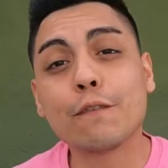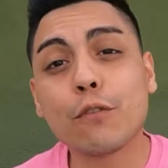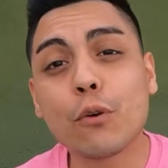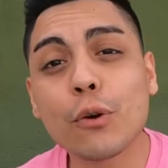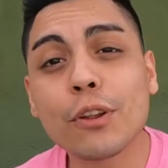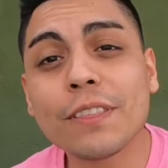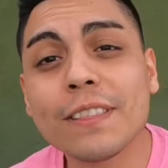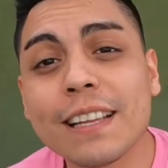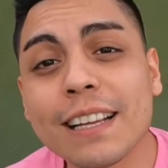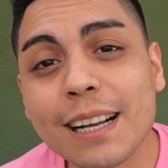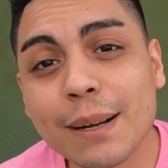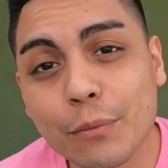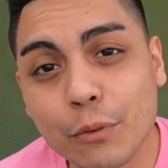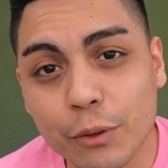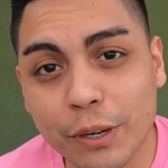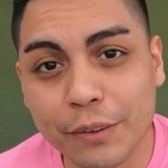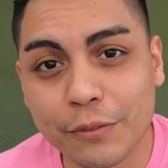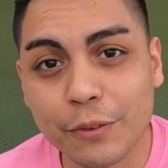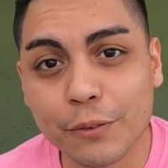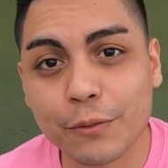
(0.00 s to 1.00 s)
fourth thing I'm
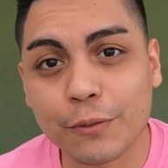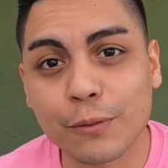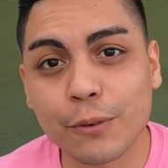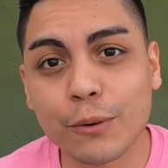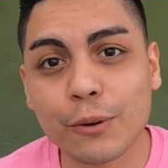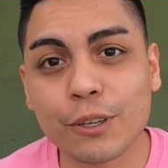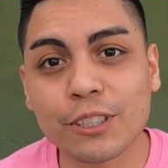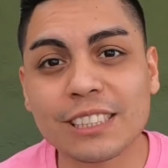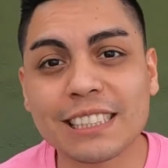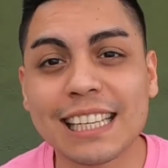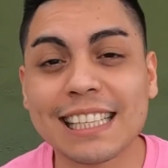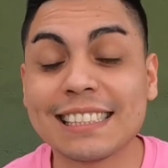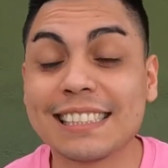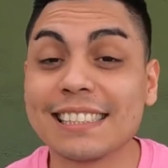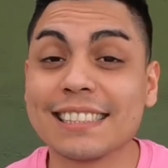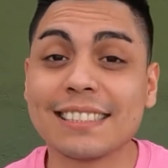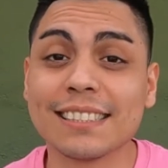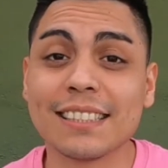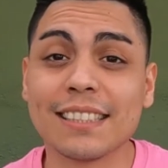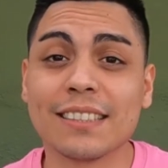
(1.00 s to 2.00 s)
grateful for ties
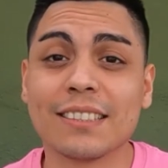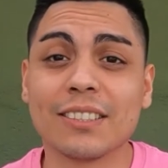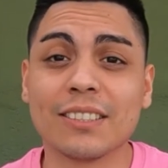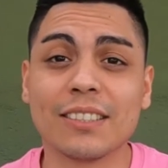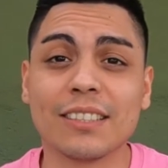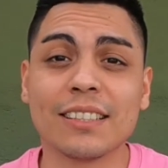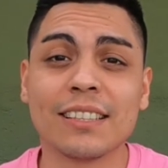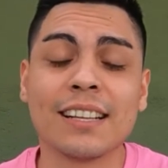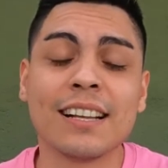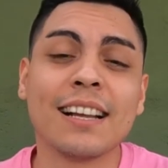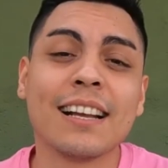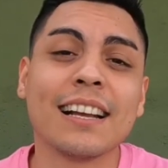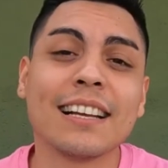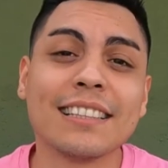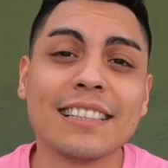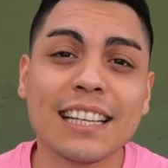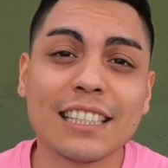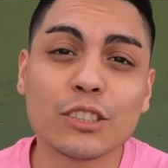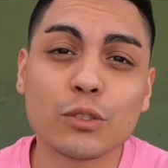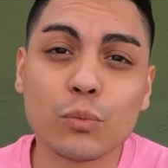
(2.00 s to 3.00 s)
into the third,
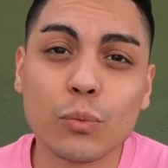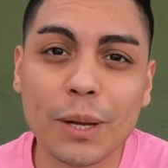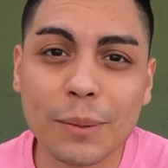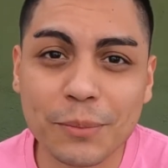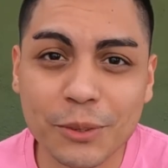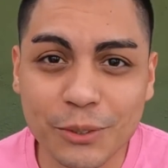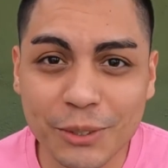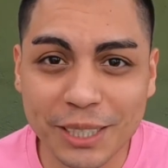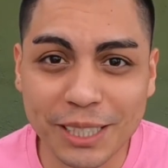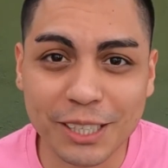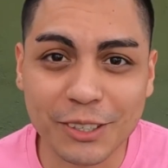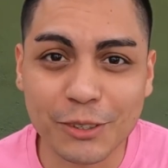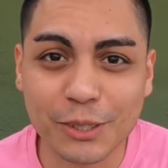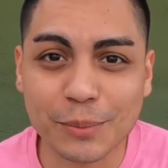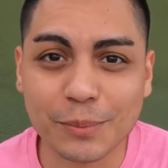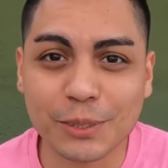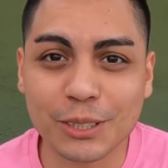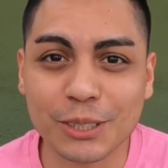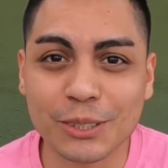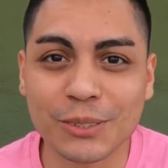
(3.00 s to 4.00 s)
and that's Web3 and
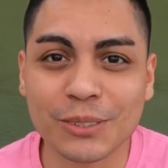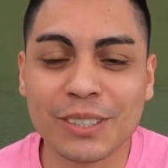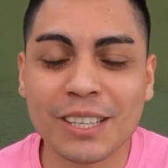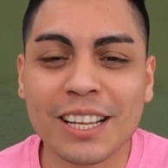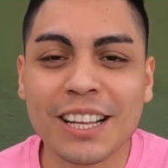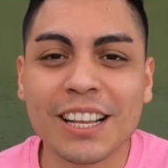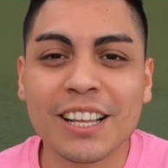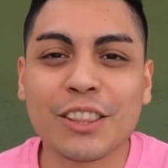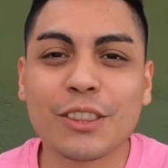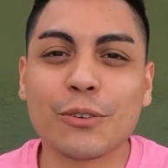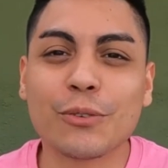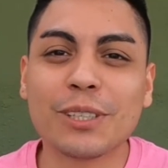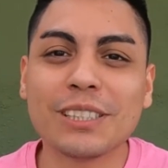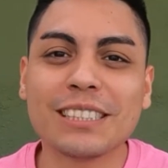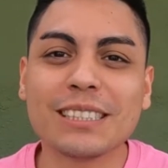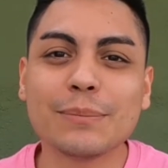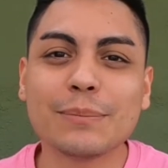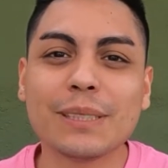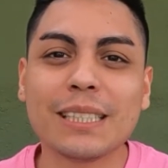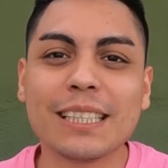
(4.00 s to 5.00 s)
crypto. The
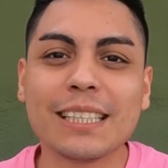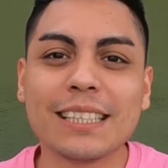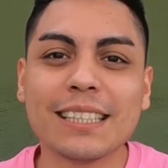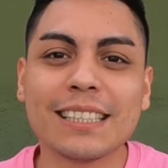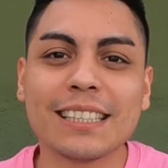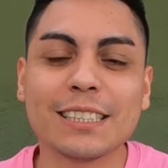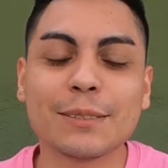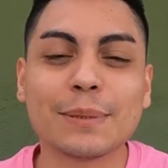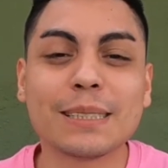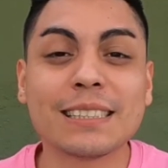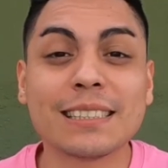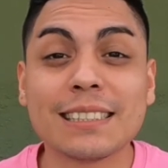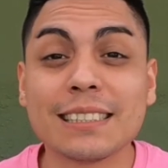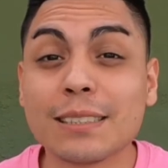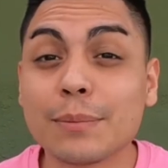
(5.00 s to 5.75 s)
reason being is because